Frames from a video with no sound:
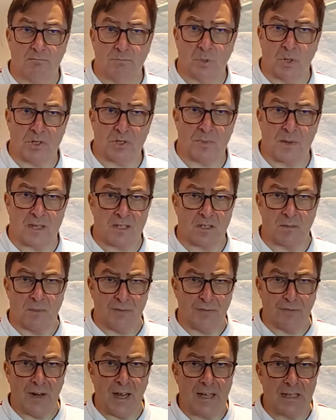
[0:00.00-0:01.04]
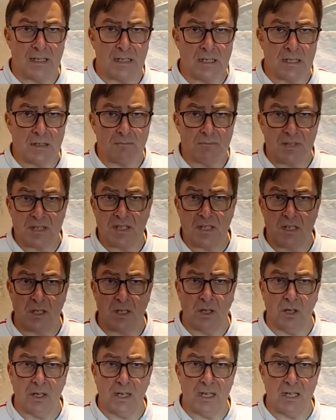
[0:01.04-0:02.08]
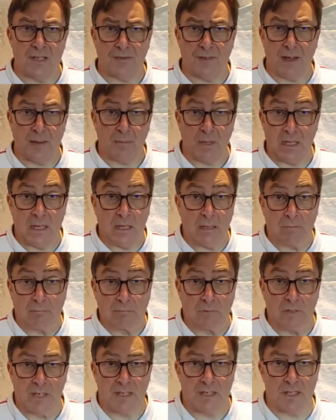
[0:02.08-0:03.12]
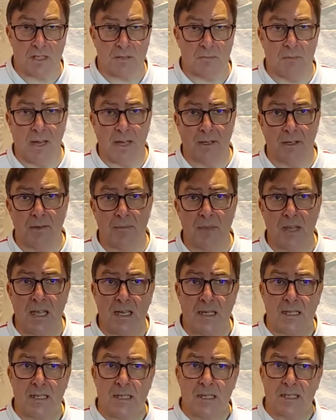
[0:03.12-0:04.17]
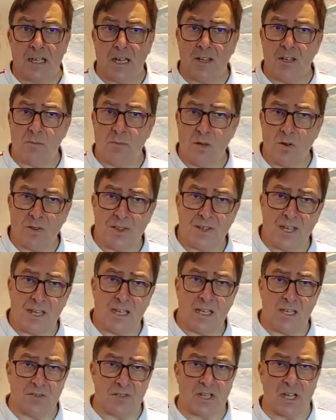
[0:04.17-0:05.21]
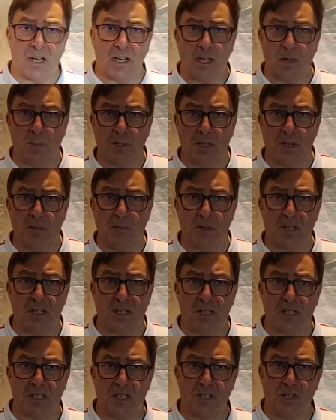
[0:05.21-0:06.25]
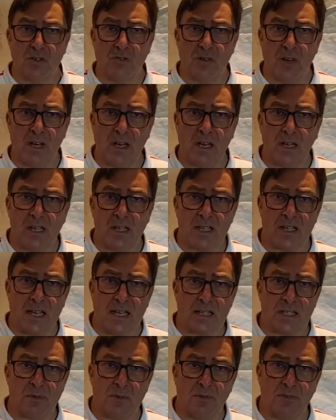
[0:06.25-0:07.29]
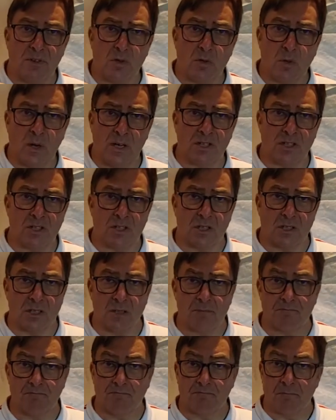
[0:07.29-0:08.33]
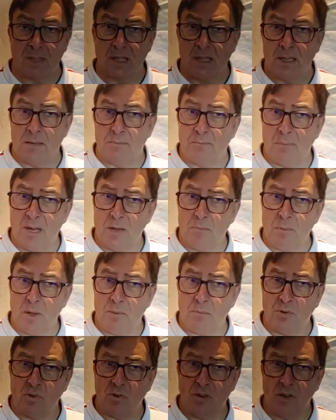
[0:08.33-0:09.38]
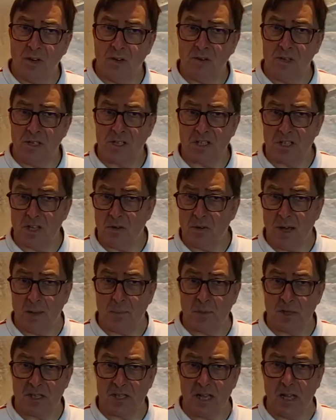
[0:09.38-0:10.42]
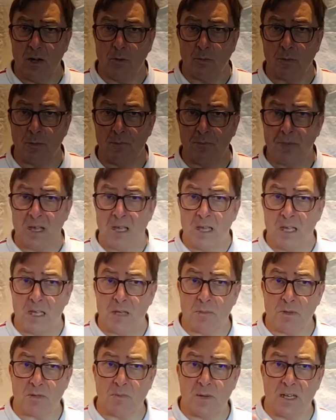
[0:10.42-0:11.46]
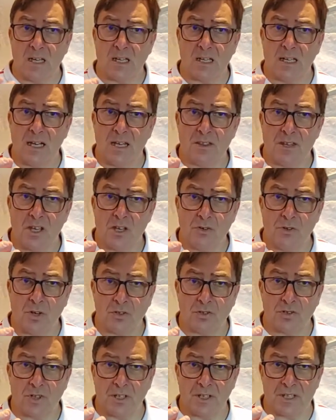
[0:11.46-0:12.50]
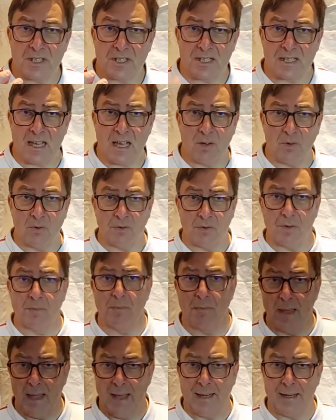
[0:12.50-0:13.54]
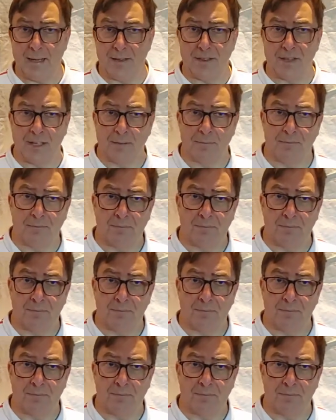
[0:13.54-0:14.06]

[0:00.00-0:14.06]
Prospects can be friends, business colleagues, family, it doesn't matter. Tell them you're thinking of setting up a new business and you'd really like to ask them a few questions. Many people are only too happy to help. You must make it clear that you're not trying to sell them anything.